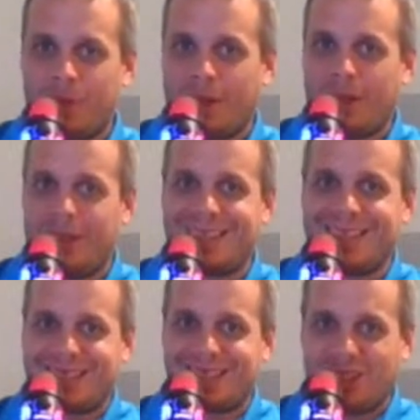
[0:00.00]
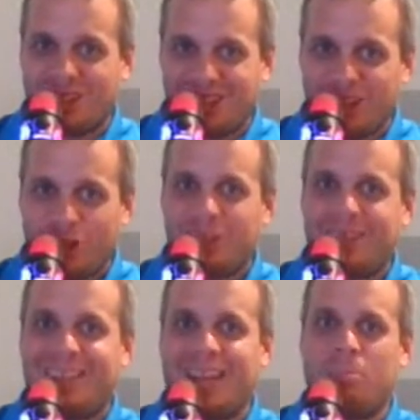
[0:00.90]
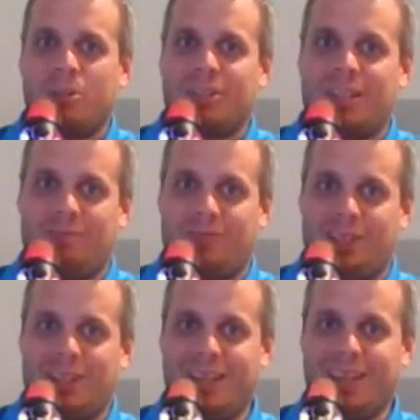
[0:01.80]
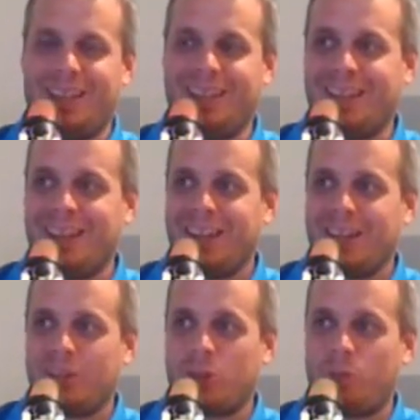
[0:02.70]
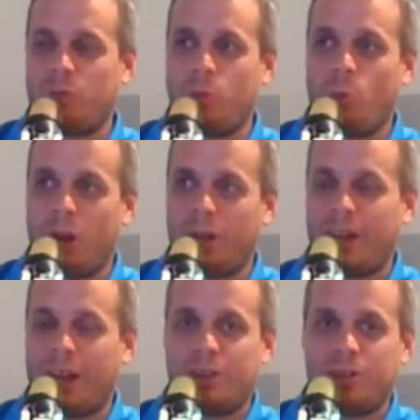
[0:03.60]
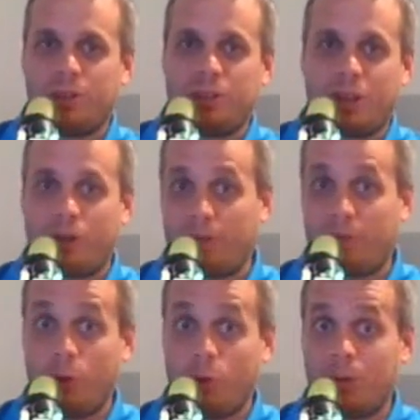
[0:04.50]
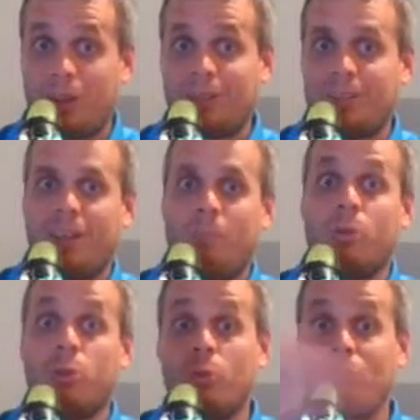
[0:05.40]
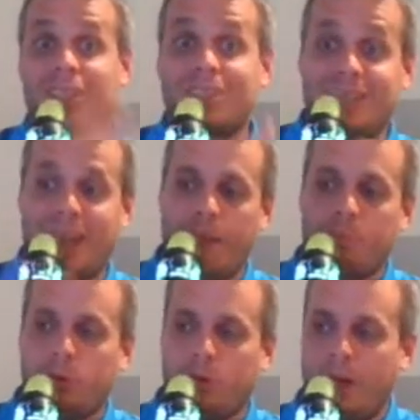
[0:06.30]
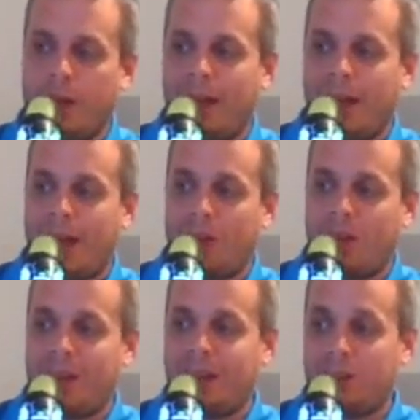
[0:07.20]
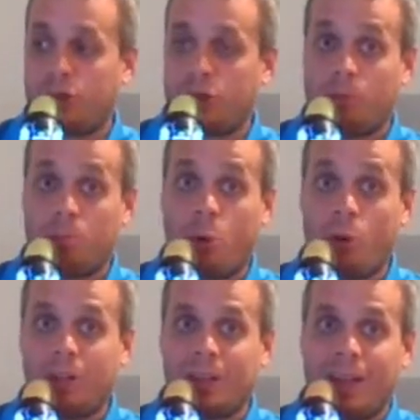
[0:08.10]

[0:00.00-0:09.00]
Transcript: It's literally labor saving. So if you want to generate food with less labor, you invest in capital, and then at a certain point,